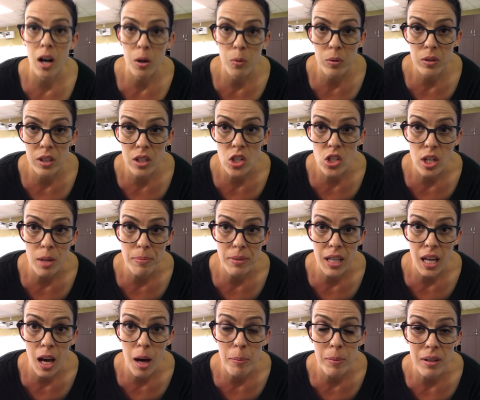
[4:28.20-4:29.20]
awkwardly shaped
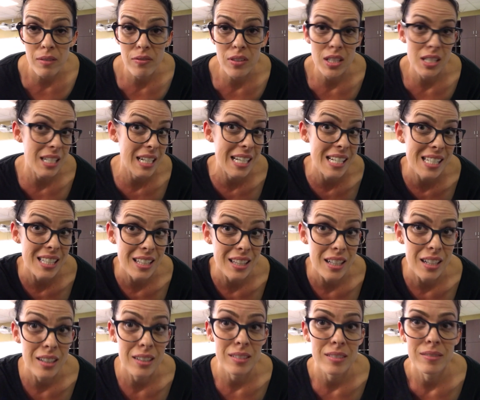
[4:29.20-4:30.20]
cabinet fits nicely
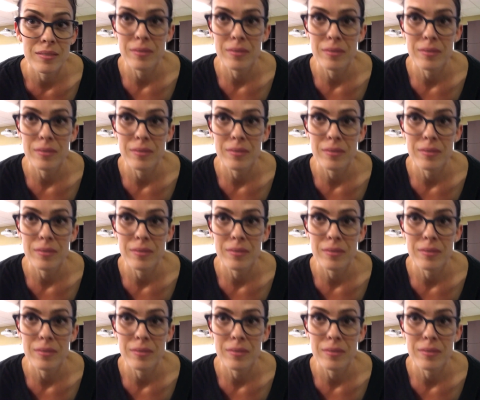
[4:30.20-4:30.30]
there.